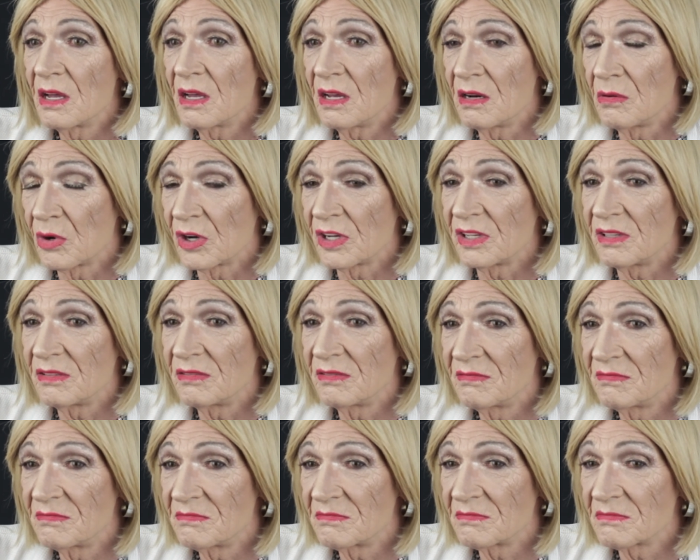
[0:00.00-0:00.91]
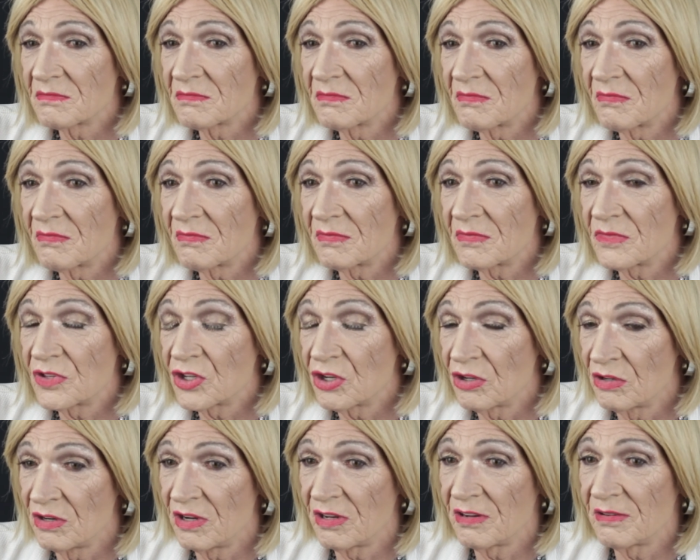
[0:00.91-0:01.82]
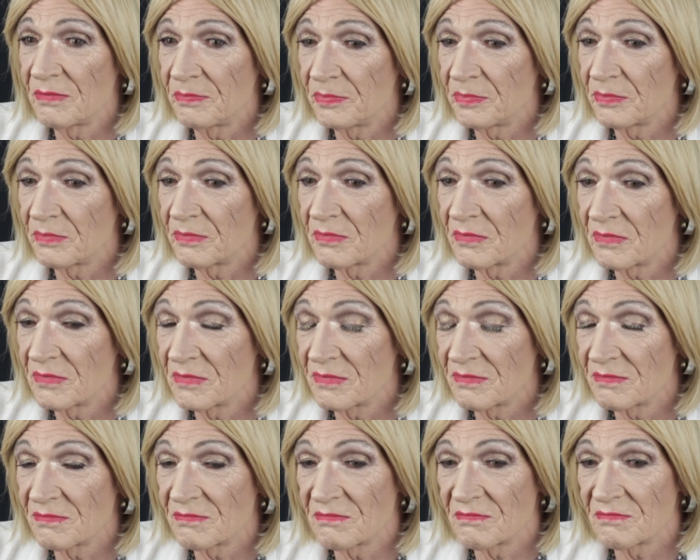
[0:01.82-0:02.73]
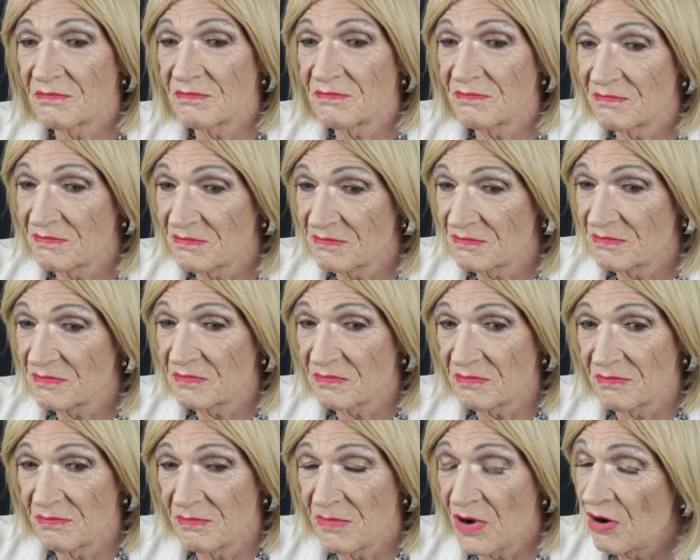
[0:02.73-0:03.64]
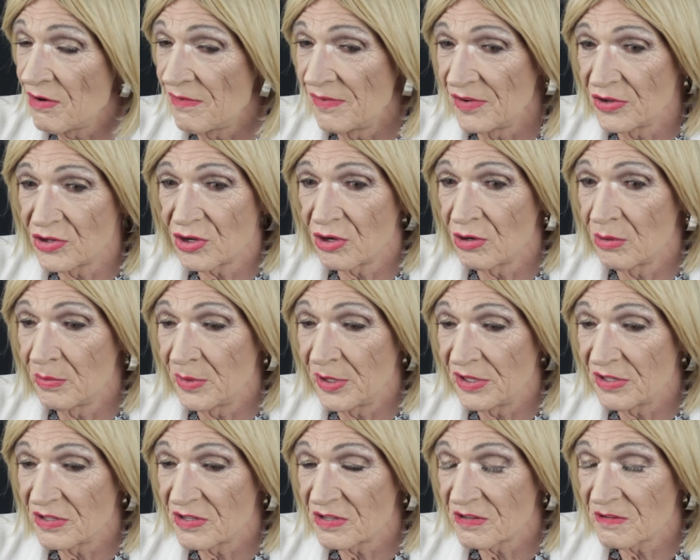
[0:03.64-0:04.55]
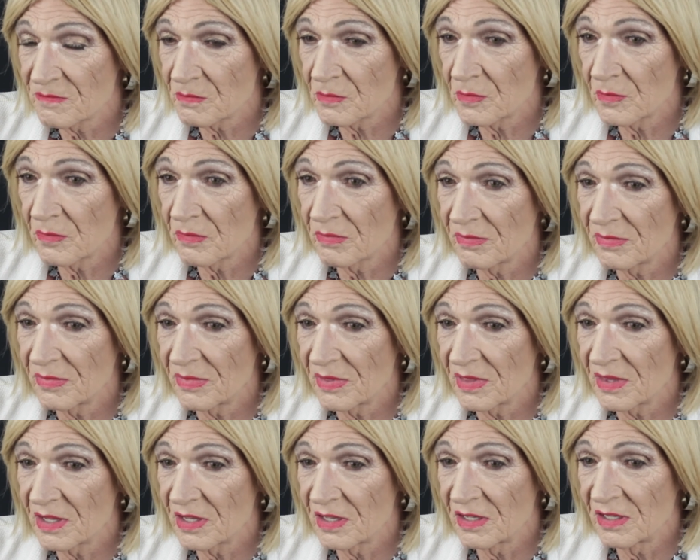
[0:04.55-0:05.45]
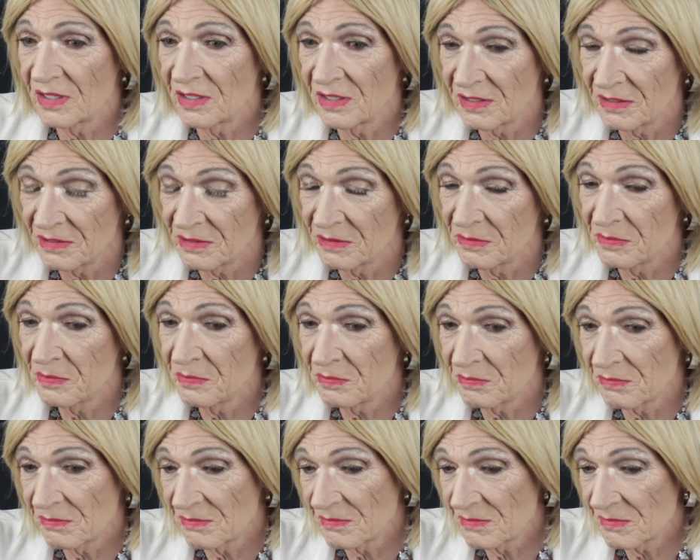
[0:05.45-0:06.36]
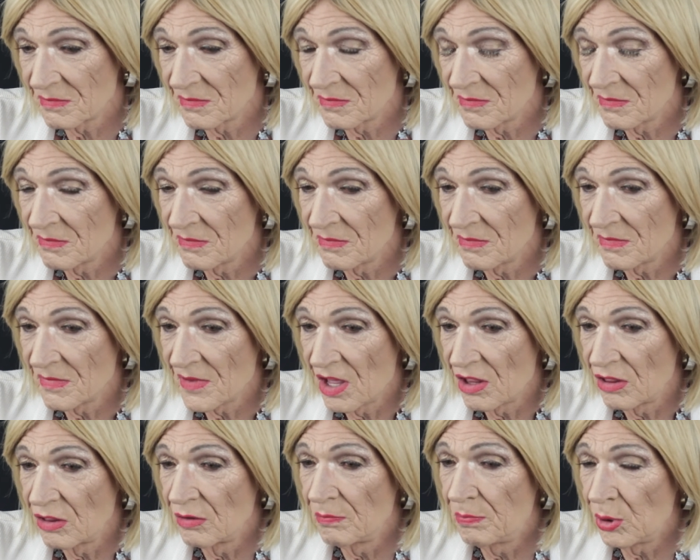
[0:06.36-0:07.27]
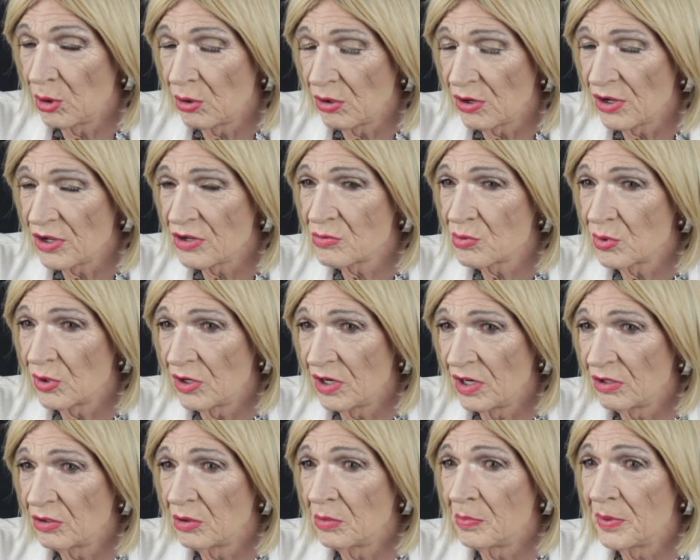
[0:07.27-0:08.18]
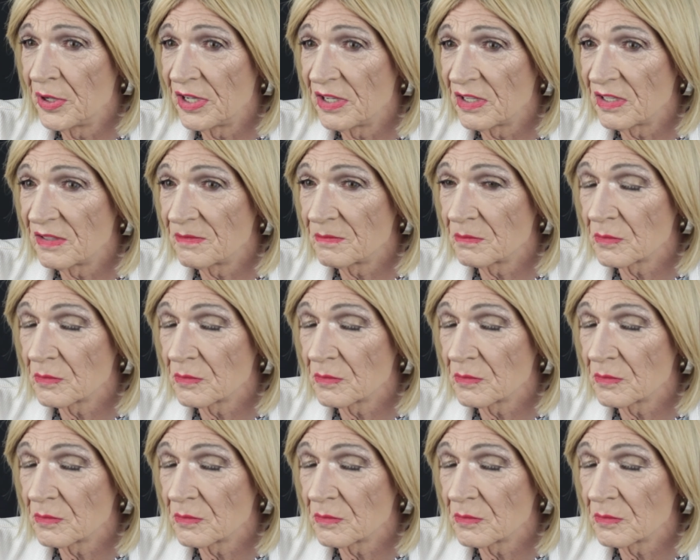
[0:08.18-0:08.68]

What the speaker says: Anyway, turned up. Marvellous comments. The boys were a little bit